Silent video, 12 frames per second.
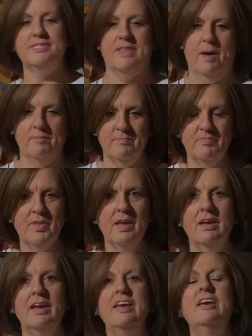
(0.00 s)
them,
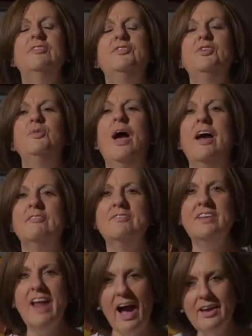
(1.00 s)
if you
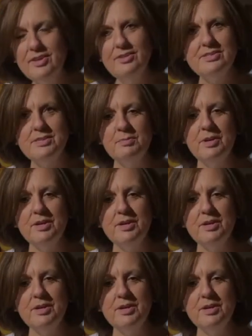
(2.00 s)
have not used them in a